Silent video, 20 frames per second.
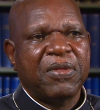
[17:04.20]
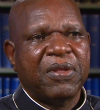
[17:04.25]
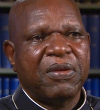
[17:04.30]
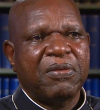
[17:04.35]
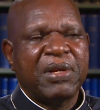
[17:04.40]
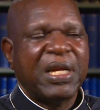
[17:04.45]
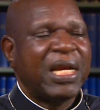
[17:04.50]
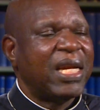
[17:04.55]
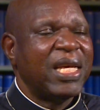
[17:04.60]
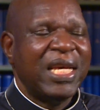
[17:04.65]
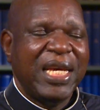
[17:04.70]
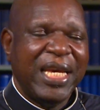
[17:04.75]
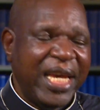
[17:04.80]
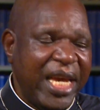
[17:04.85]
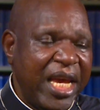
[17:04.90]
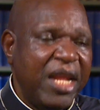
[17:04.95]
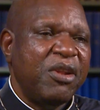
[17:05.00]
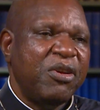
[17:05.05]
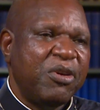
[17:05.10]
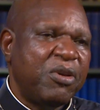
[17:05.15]
What an
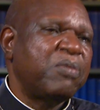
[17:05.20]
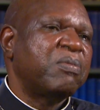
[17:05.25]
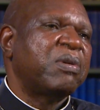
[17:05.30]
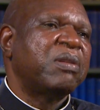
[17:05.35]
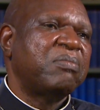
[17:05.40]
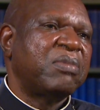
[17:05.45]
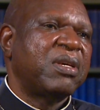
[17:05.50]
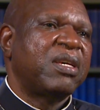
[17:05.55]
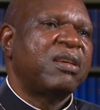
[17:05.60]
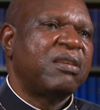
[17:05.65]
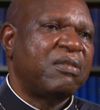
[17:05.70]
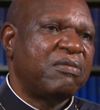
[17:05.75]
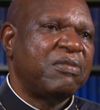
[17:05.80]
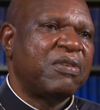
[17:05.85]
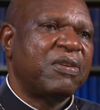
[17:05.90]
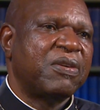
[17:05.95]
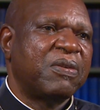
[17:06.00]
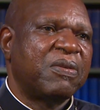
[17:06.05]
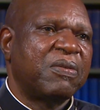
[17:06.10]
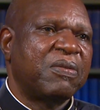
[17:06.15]
inhuman
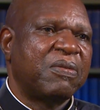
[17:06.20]
behavior.